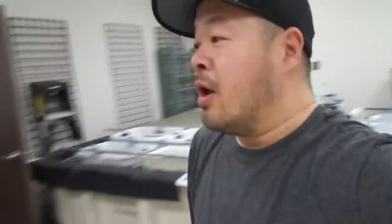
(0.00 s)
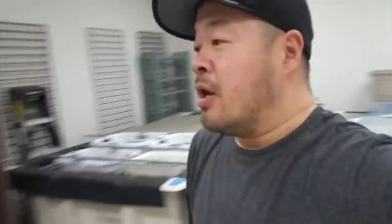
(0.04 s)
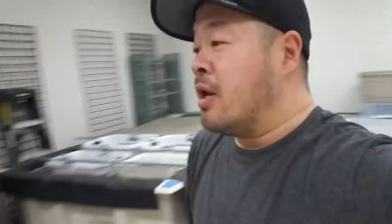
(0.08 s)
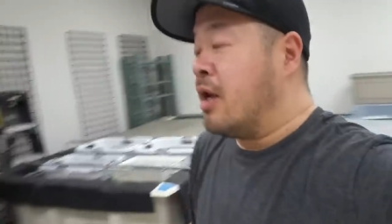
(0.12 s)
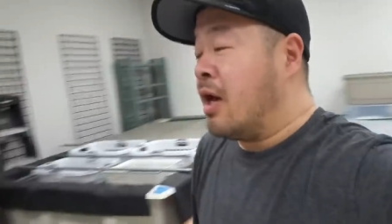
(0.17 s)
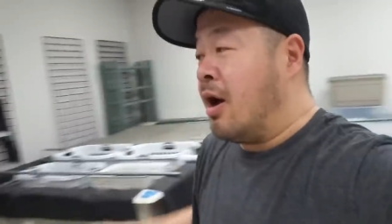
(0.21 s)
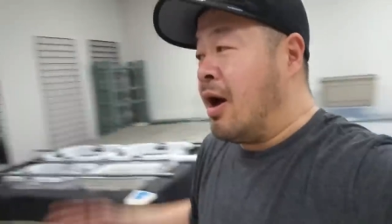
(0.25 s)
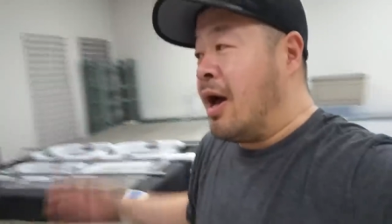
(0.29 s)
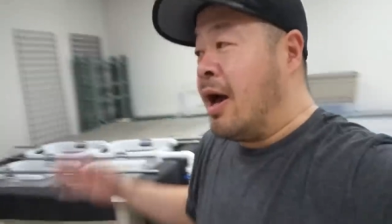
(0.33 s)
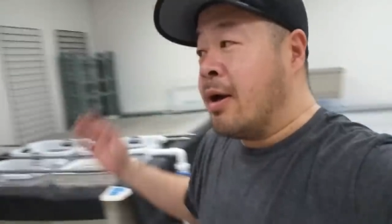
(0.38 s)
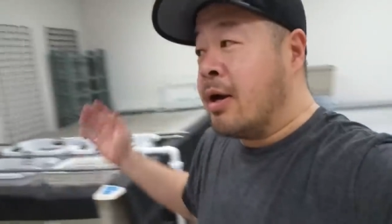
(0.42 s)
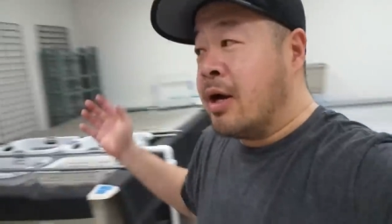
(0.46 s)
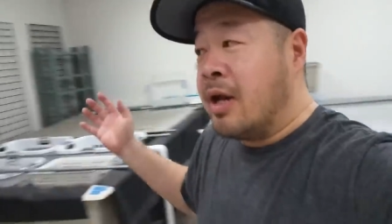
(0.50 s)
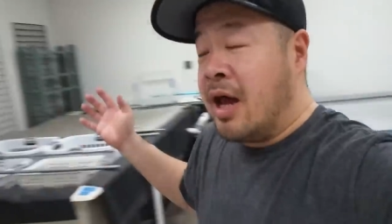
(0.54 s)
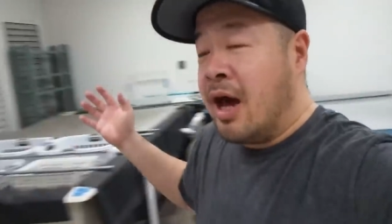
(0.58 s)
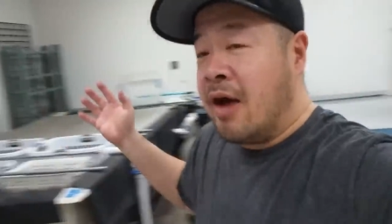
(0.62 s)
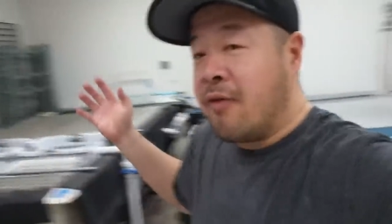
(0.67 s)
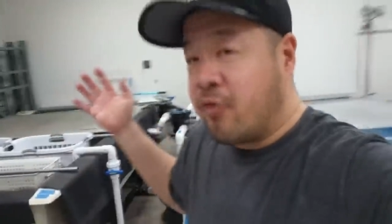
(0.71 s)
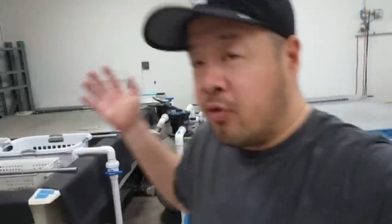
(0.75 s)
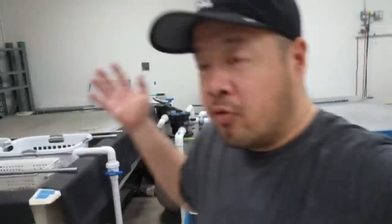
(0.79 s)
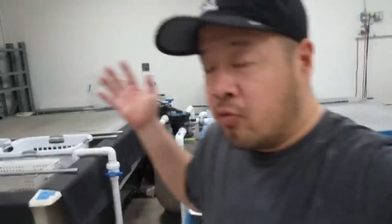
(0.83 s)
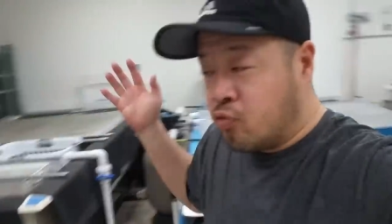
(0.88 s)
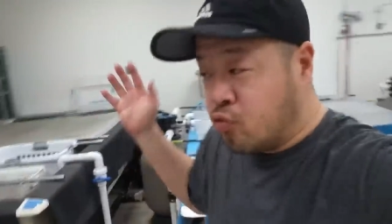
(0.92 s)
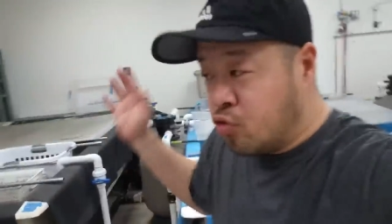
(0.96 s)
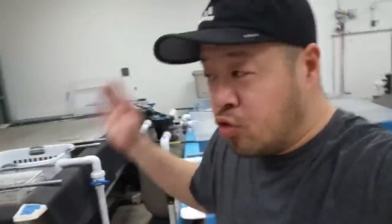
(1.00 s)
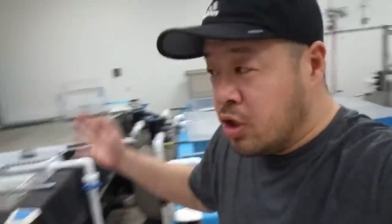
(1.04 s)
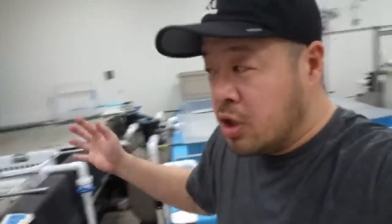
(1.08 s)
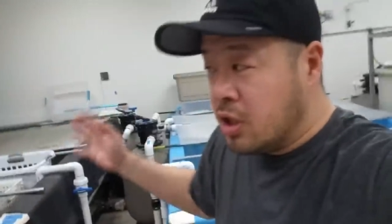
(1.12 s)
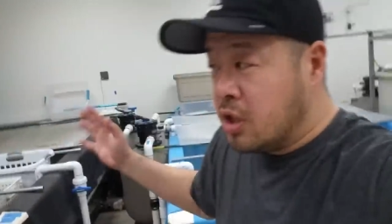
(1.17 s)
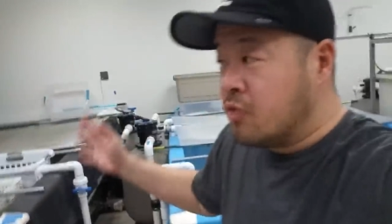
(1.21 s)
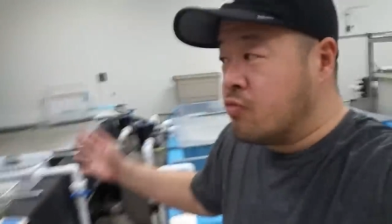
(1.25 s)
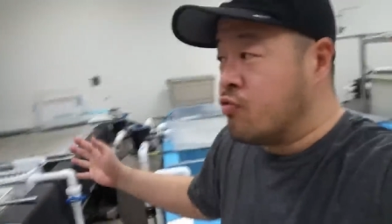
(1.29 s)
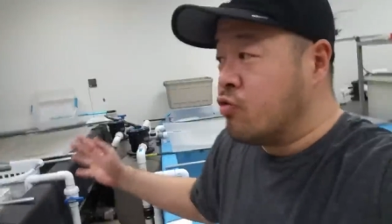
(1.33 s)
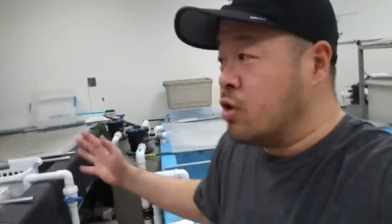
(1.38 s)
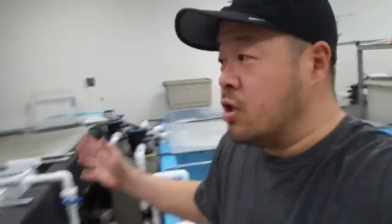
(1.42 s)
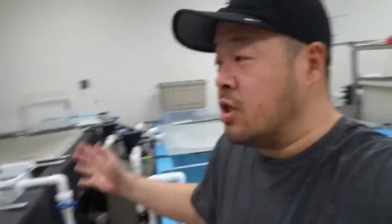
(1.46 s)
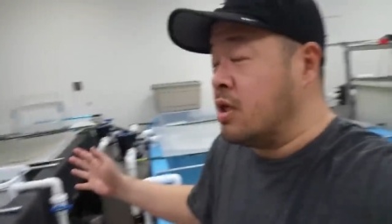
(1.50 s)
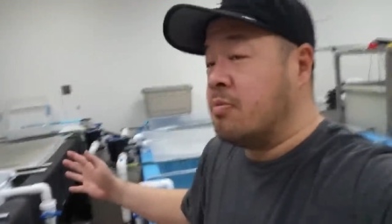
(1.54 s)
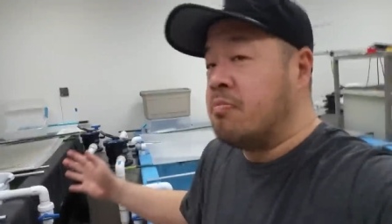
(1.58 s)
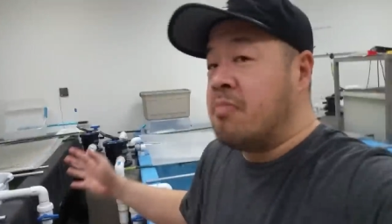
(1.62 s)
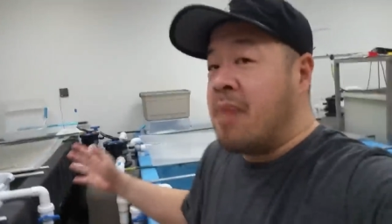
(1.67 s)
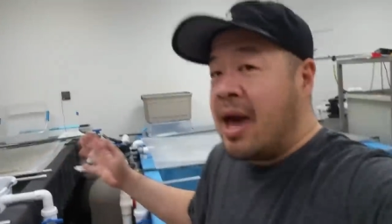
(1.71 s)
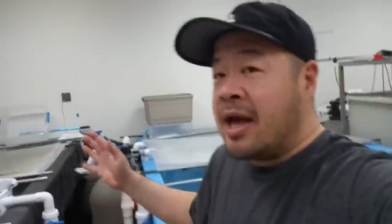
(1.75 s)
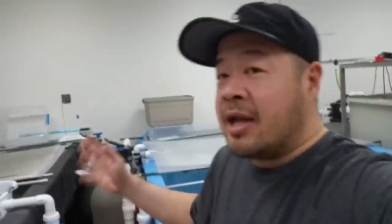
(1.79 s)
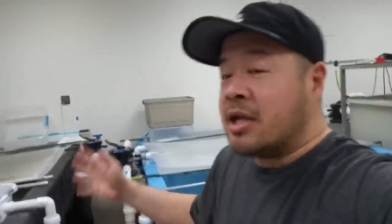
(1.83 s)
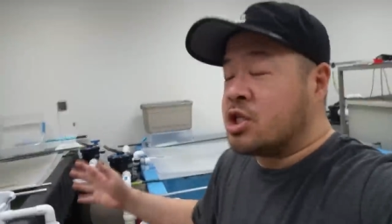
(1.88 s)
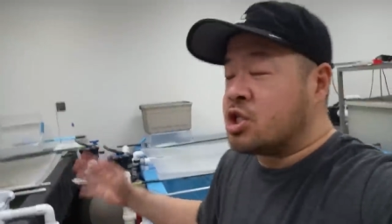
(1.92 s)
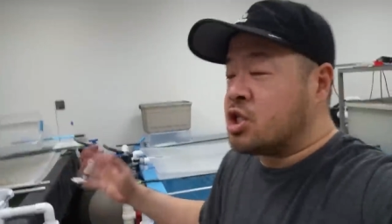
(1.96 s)
Now I'm gonna have to really, really
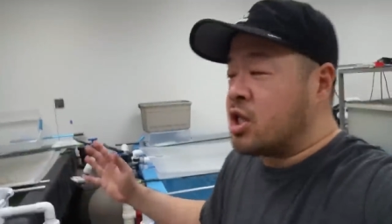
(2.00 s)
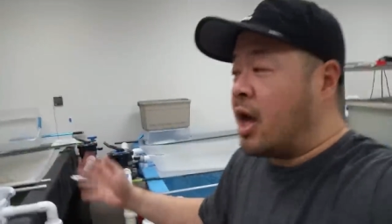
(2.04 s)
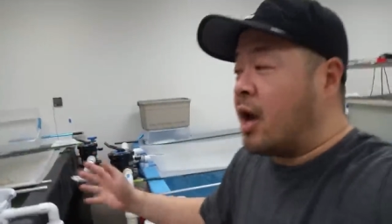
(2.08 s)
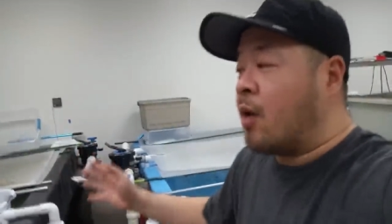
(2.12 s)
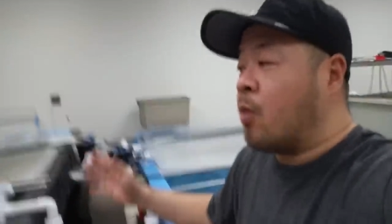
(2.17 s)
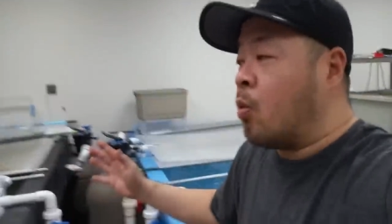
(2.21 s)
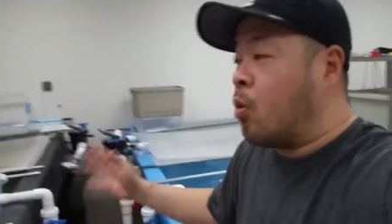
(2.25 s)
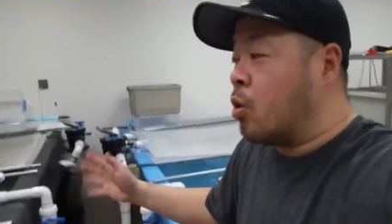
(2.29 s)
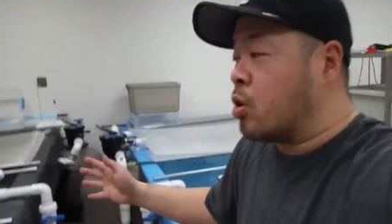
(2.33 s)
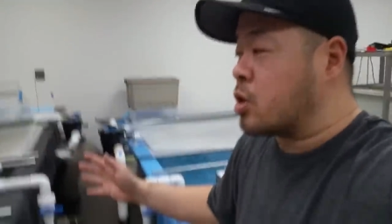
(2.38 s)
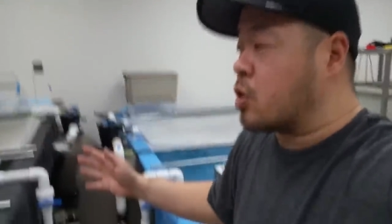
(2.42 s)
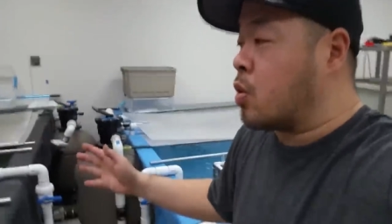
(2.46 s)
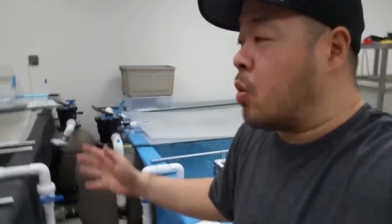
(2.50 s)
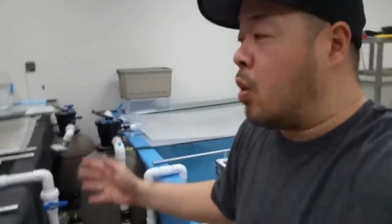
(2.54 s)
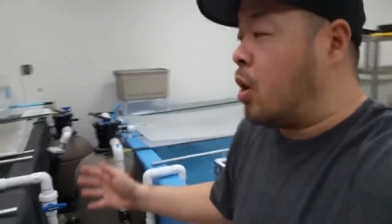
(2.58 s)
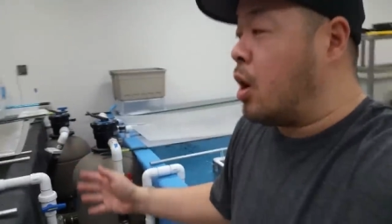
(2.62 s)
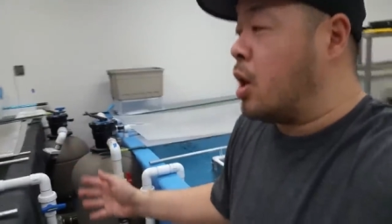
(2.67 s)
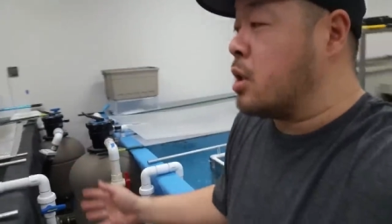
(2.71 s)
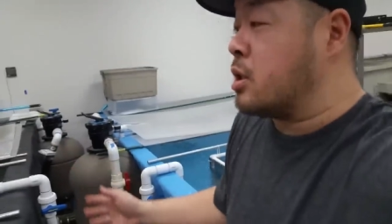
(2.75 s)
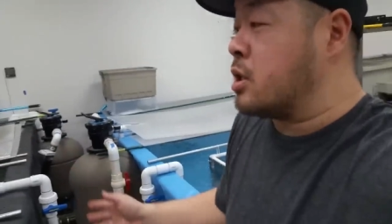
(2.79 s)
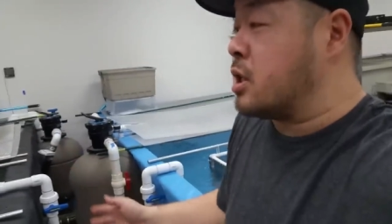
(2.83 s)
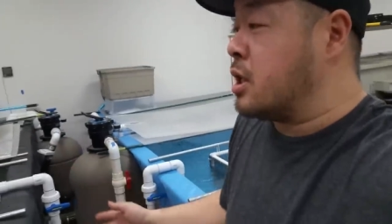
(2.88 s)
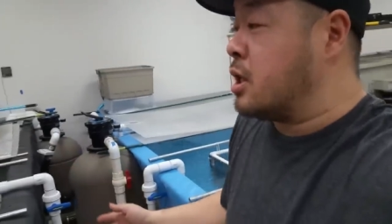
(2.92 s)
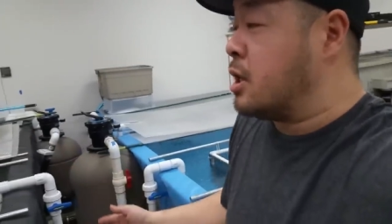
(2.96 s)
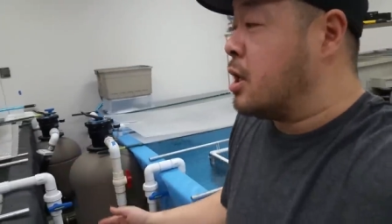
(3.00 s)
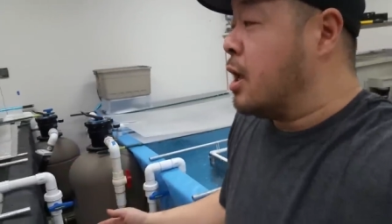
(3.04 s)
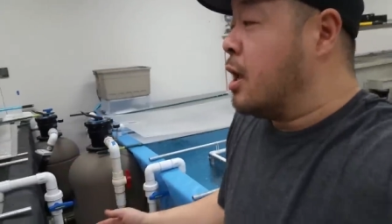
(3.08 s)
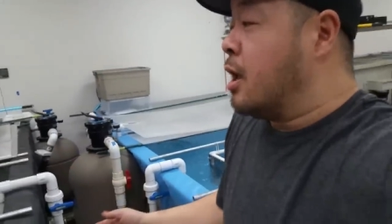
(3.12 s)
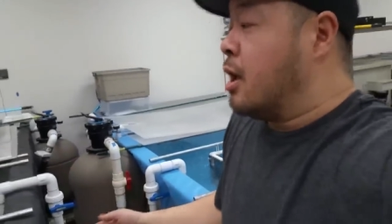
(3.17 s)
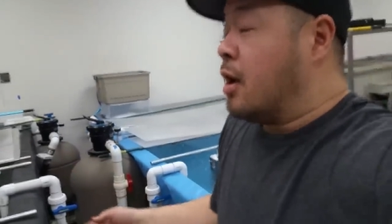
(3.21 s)
manage that water quality.